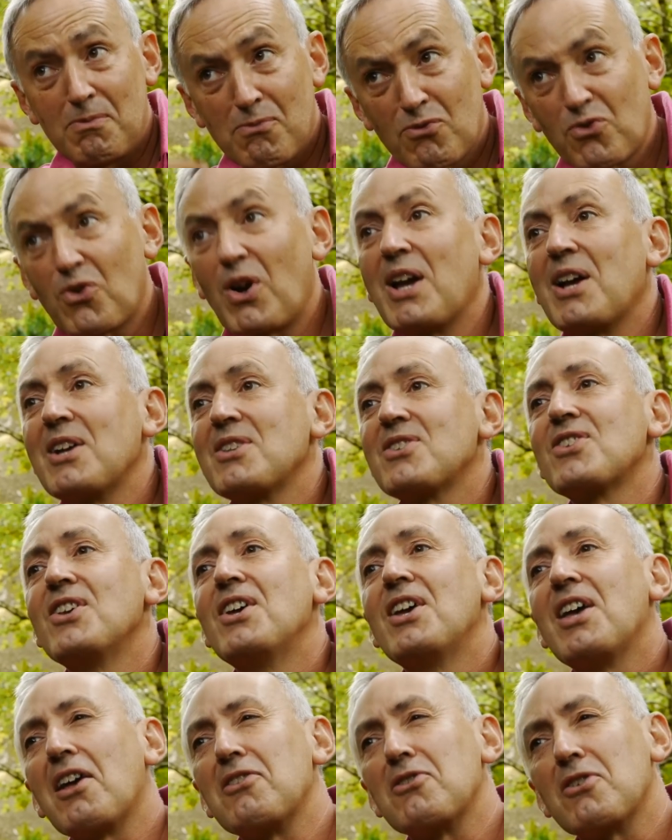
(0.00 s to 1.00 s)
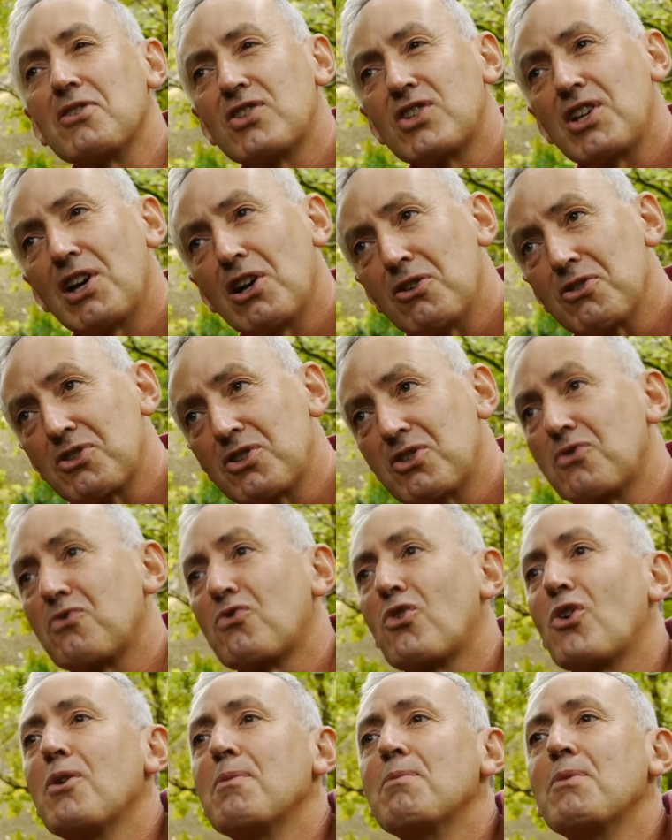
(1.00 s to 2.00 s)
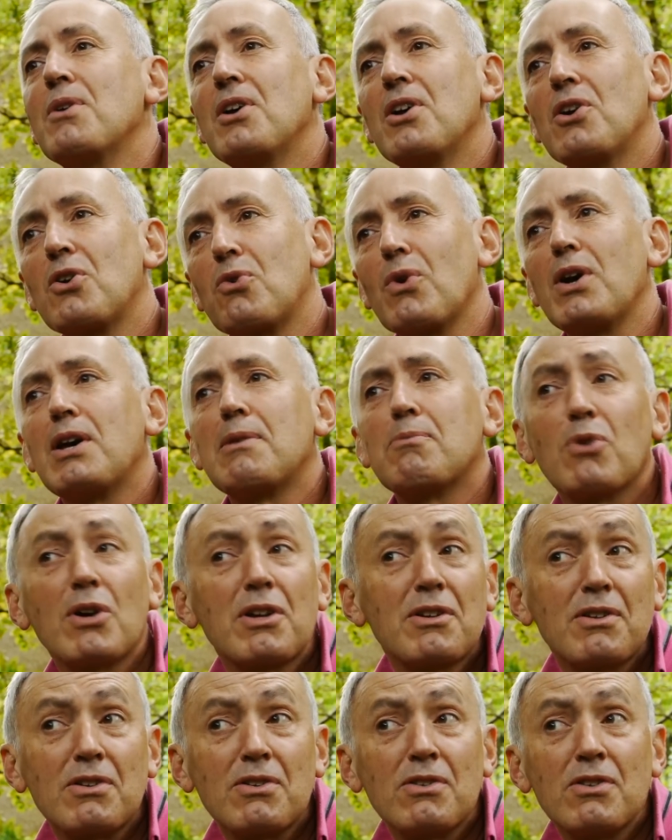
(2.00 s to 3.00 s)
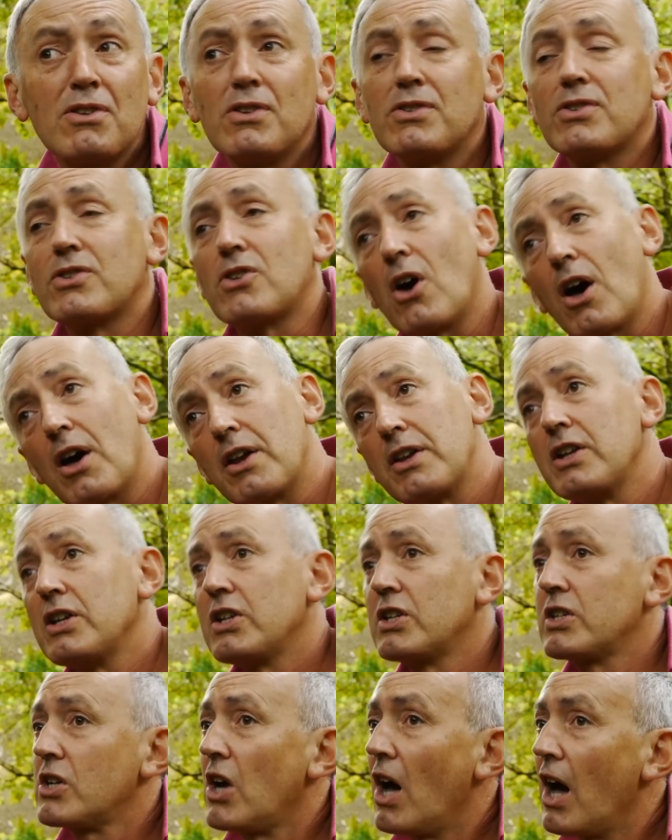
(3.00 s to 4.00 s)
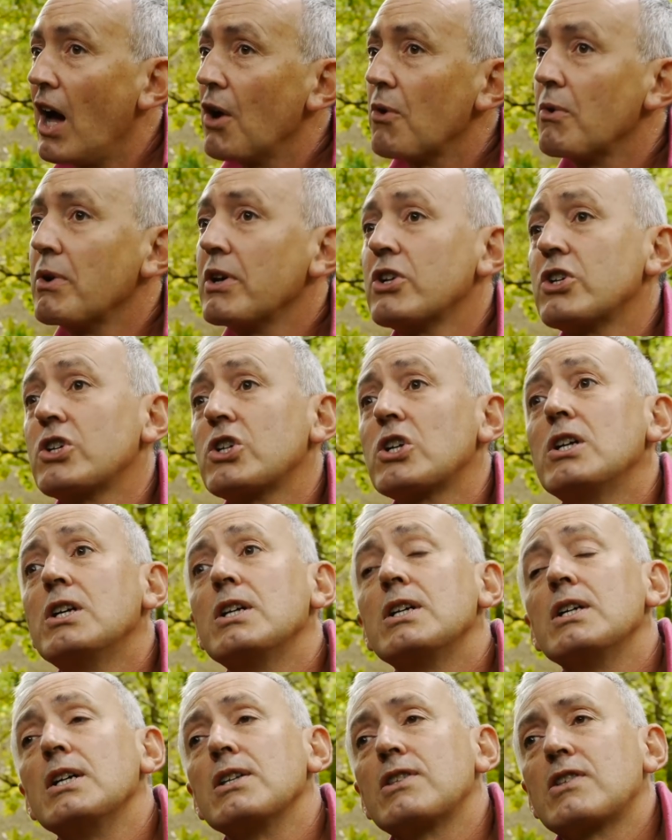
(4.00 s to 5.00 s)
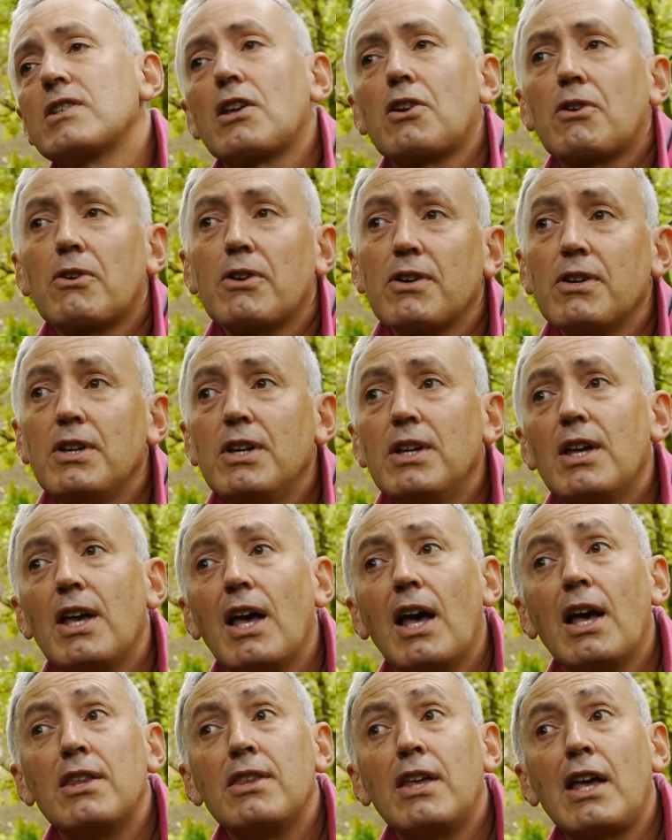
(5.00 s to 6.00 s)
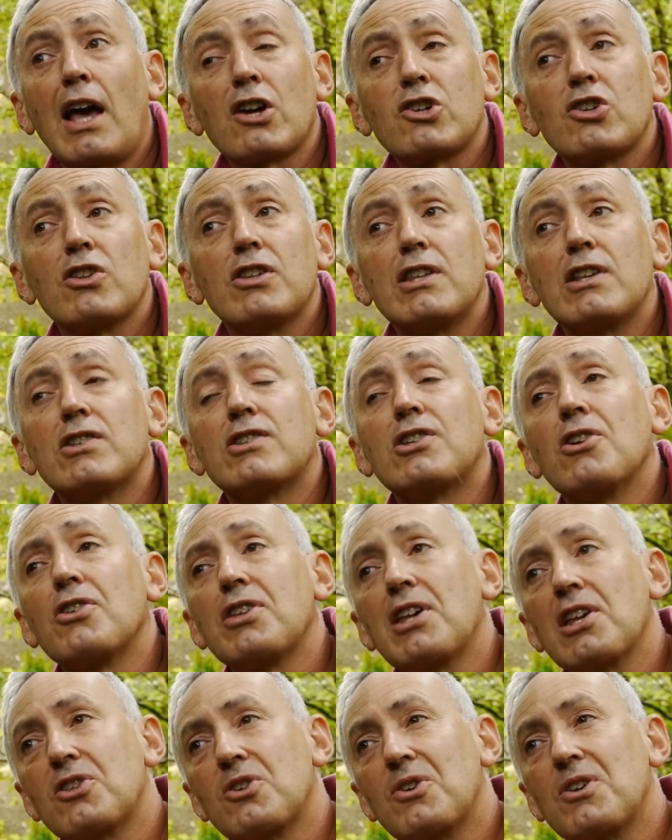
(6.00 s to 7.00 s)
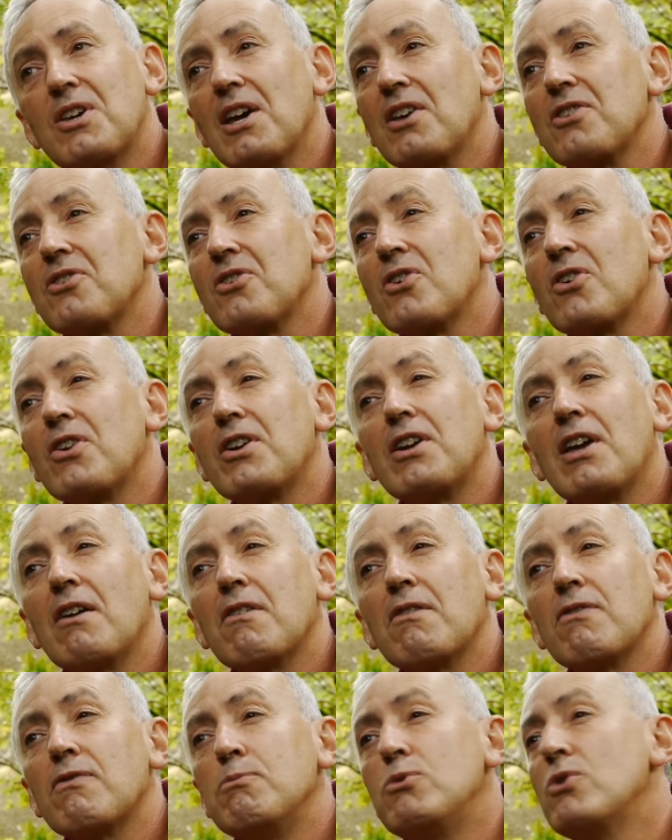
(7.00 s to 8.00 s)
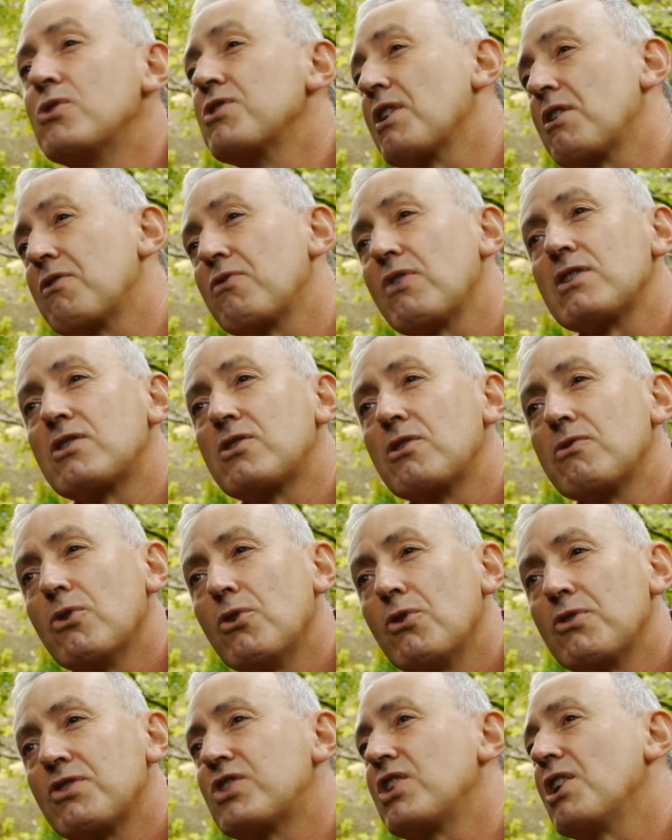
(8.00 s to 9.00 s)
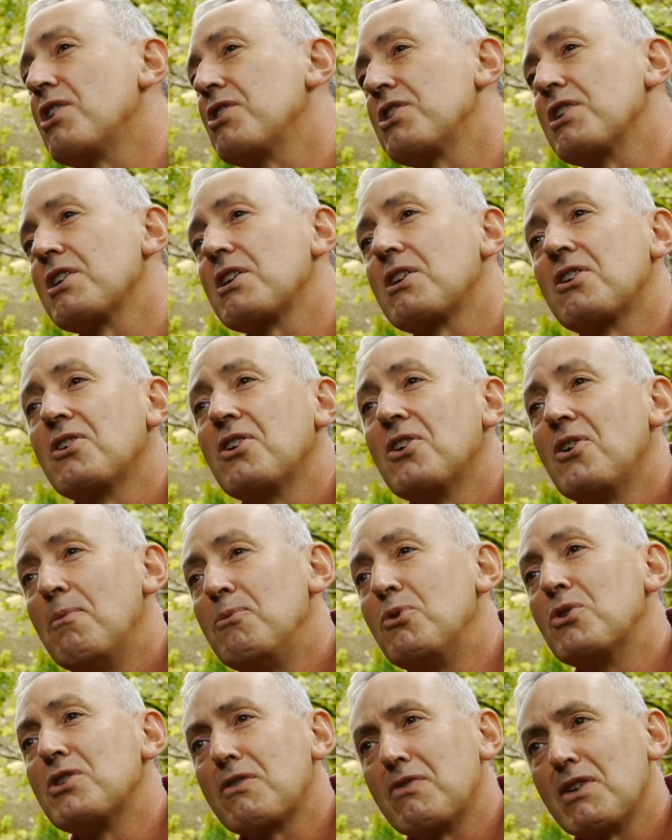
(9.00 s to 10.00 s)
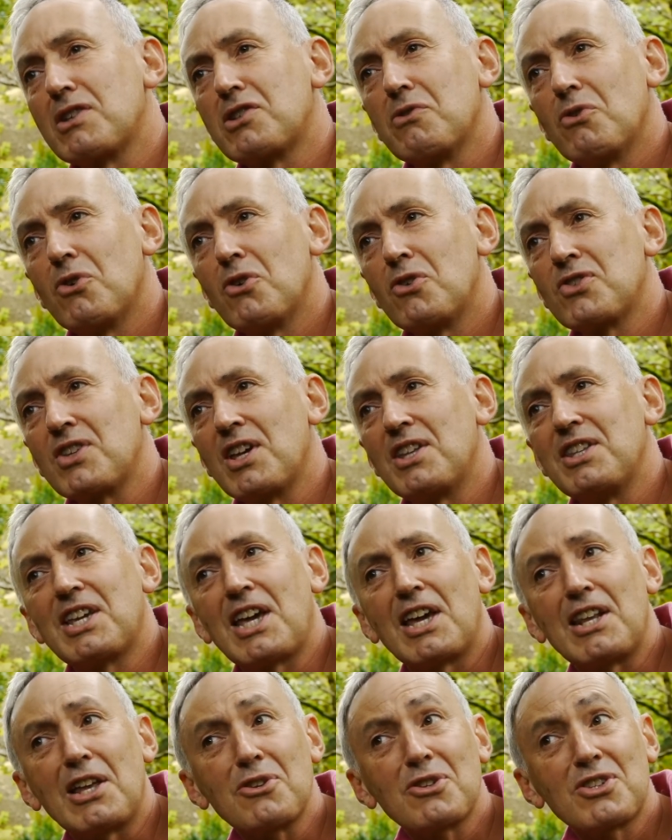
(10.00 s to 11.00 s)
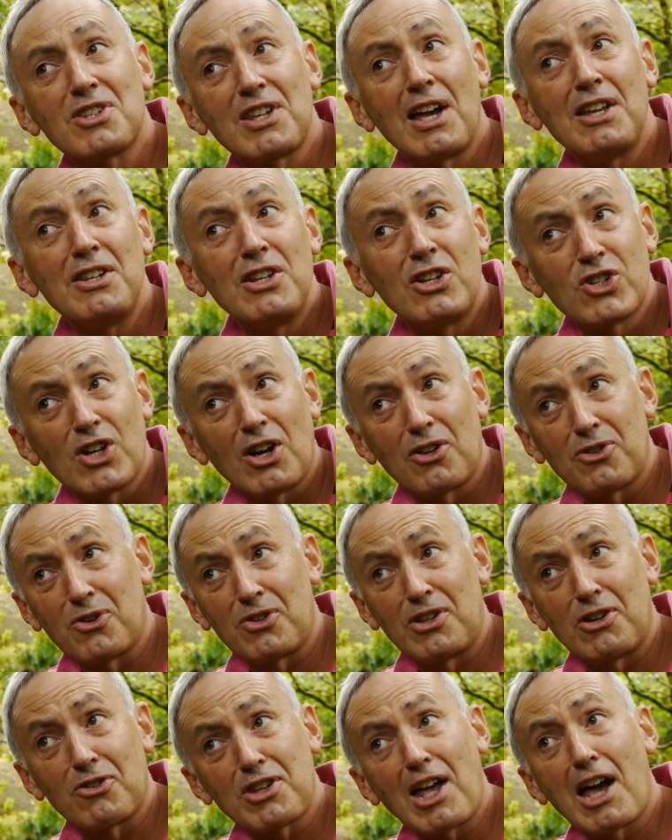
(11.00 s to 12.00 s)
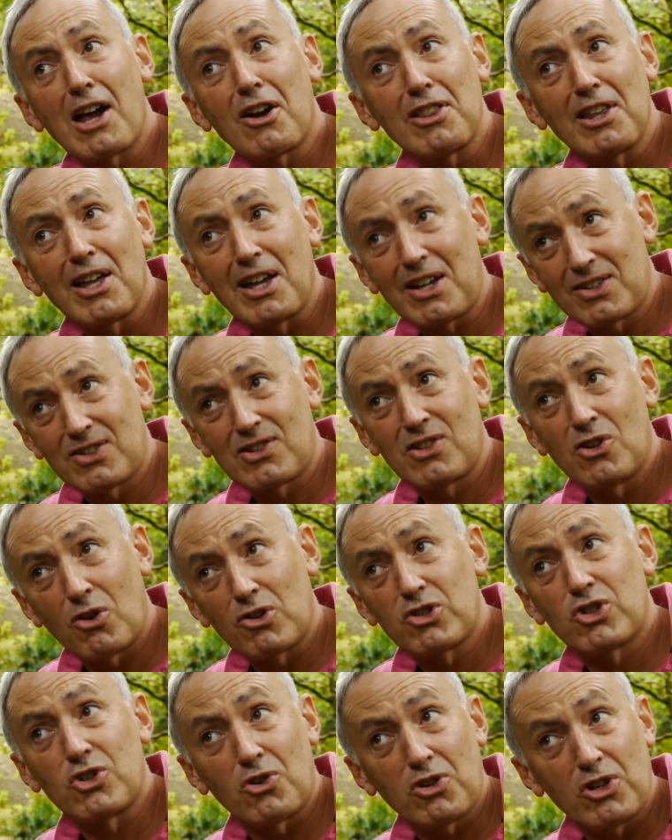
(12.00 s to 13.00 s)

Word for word: France, and the Celts from, from Great Britain, right. Scottish, Irish, etc. And they actually, they still get together and have music festivals, Celtic music festivals, and they can understand each other. Their dialects are so